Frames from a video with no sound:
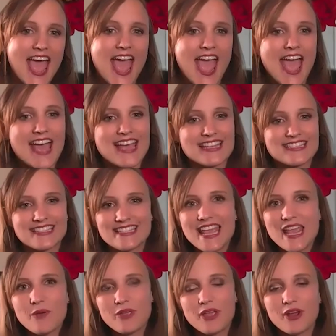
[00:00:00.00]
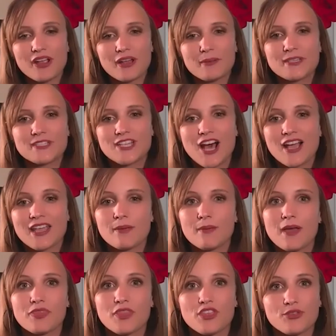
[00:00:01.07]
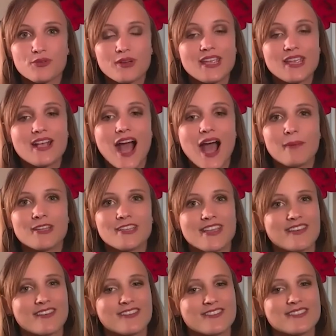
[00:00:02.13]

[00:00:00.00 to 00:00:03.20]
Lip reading: And today we are going to be talking about The Three Caballeros,